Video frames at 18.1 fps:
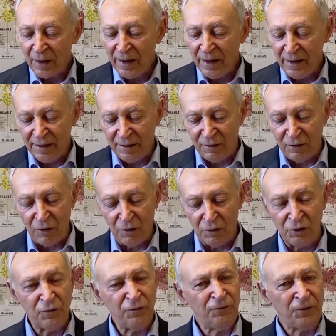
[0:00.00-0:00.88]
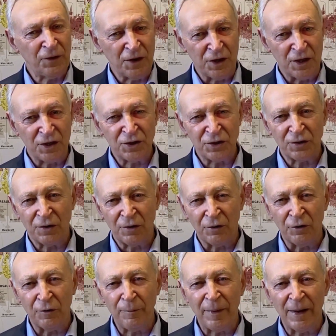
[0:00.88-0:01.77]
And the finish
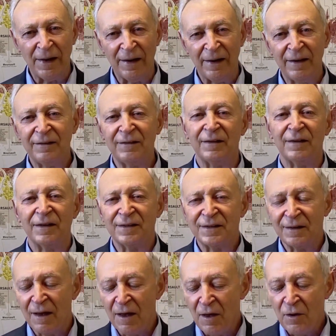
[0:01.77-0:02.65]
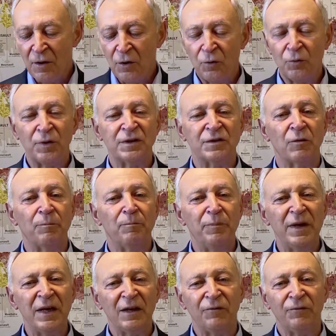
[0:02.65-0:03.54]
on the palate is with a
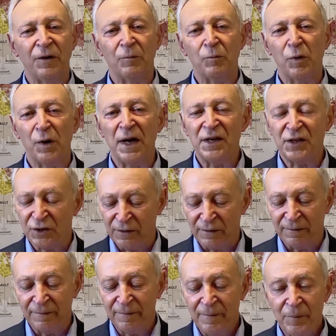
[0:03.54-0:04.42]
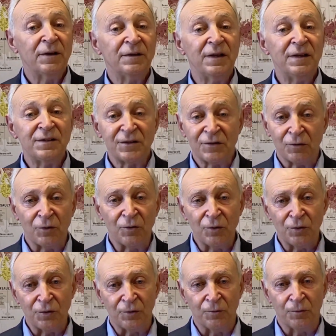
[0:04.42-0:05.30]
big vibration. It's a
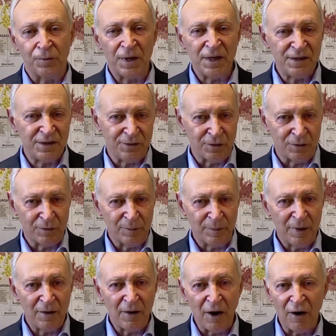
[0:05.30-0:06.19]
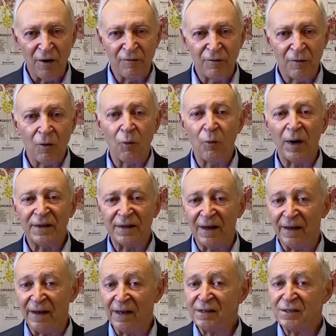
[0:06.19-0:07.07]
good resume of what
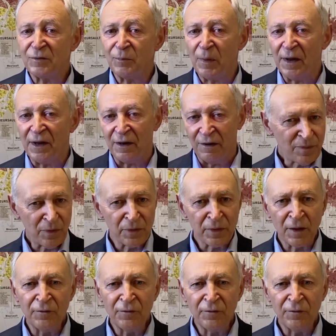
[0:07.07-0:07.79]
I explained.